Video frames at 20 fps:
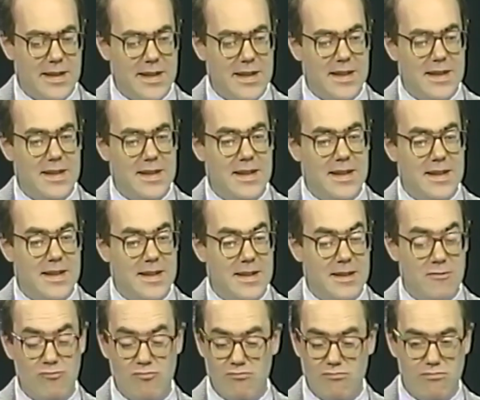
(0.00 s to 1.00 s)

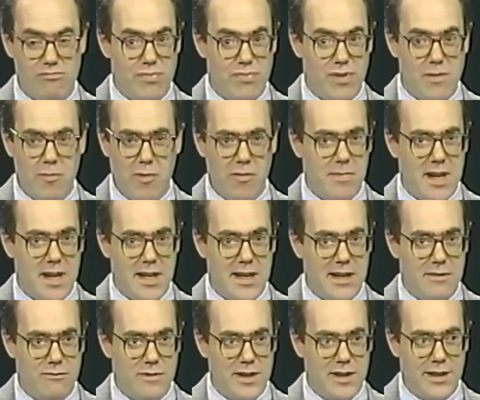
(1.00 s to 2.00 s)
in, people may
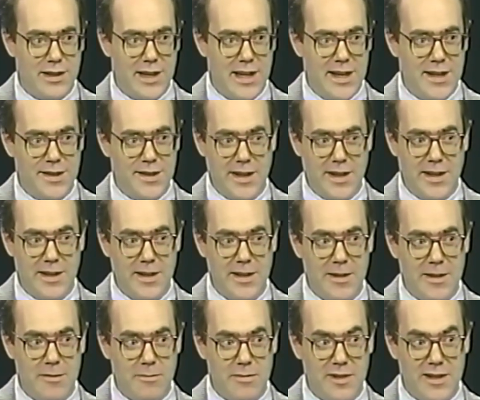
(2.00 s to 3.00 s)
not realize it,
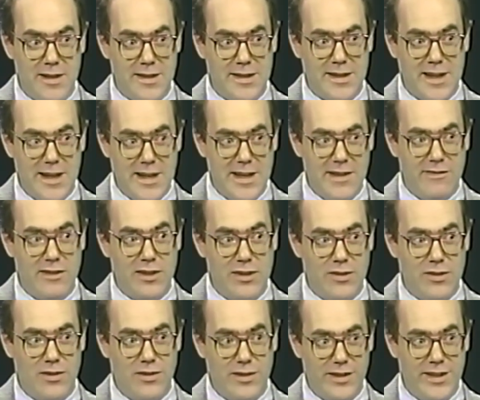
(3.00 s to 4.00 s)
but it's kind of a
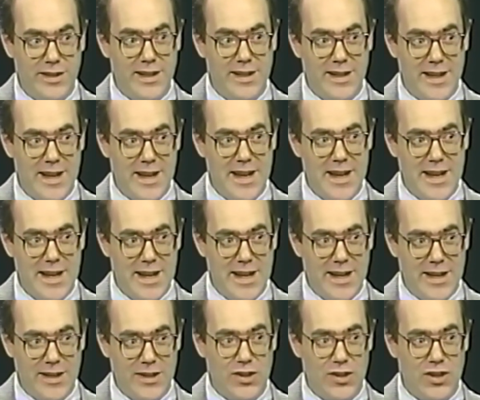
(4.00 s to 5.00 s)
golden
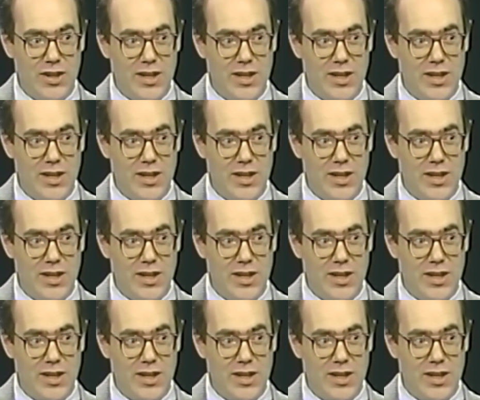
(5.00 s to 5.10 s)
age.